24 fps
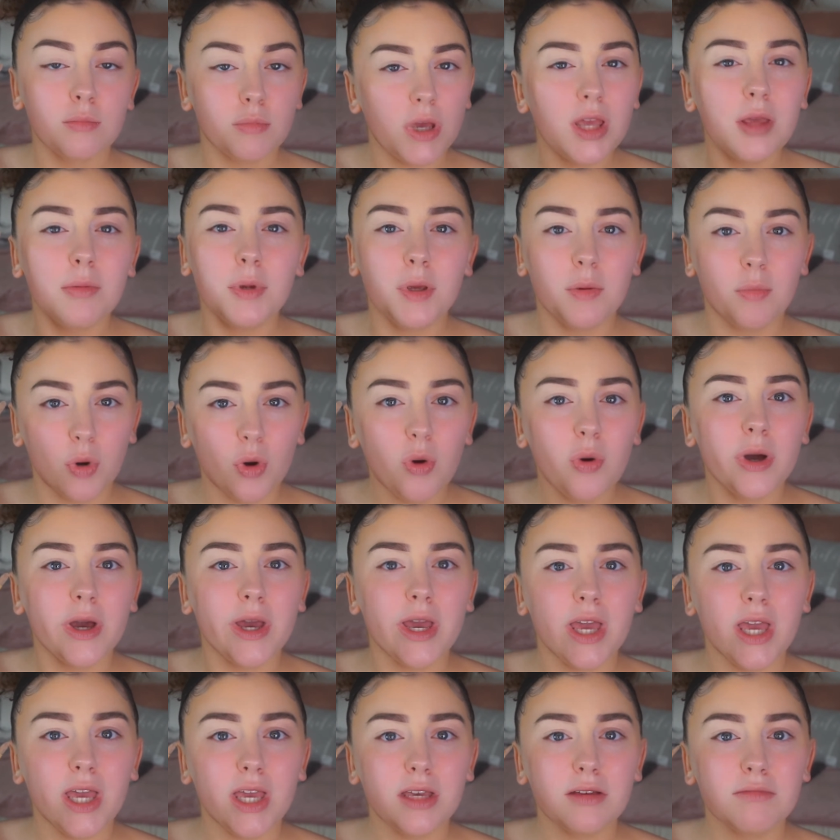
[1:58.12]
Baby
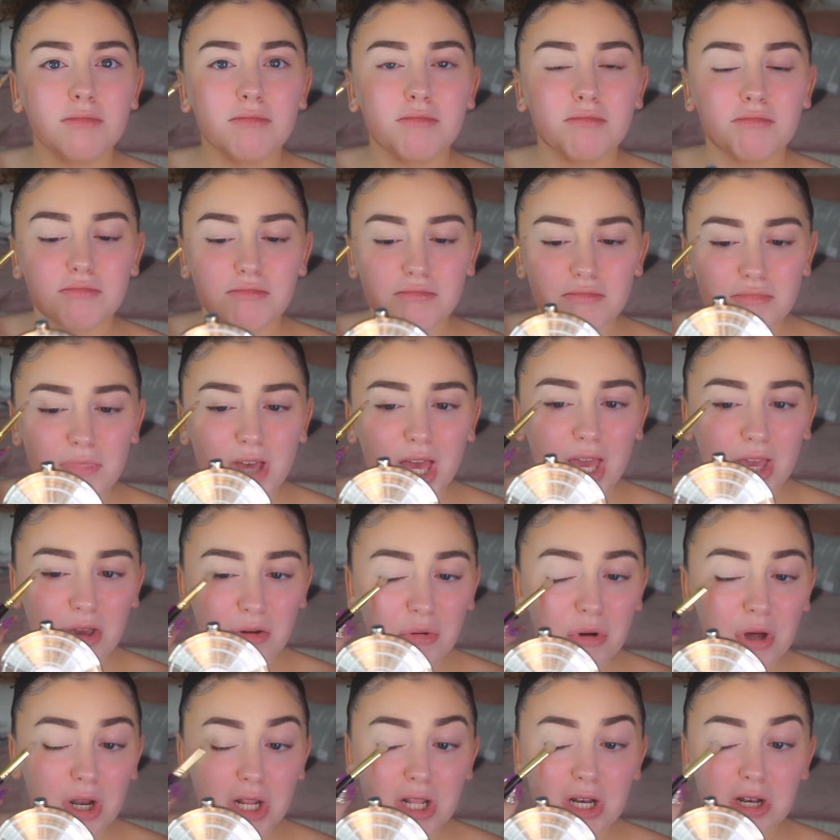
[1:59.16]
boy, I
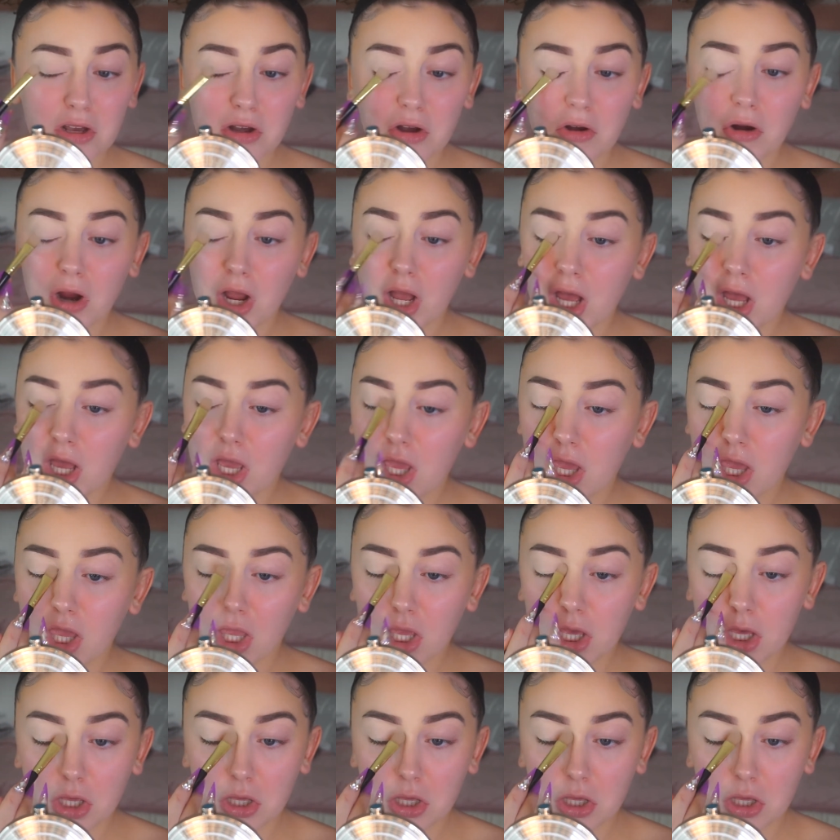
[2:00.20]
wanted to cry.